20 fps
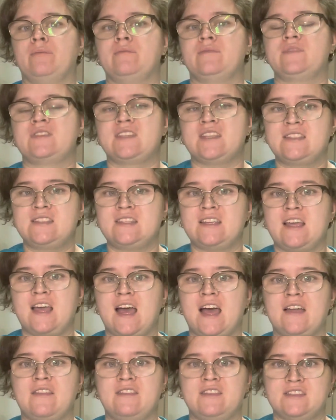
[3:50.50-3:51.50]
Sissy
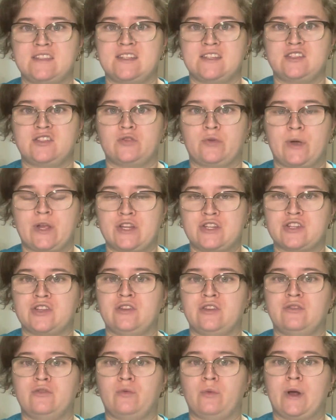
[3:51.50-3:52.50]
had the situation
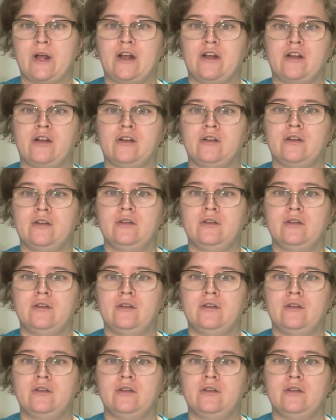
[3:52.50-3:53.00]
where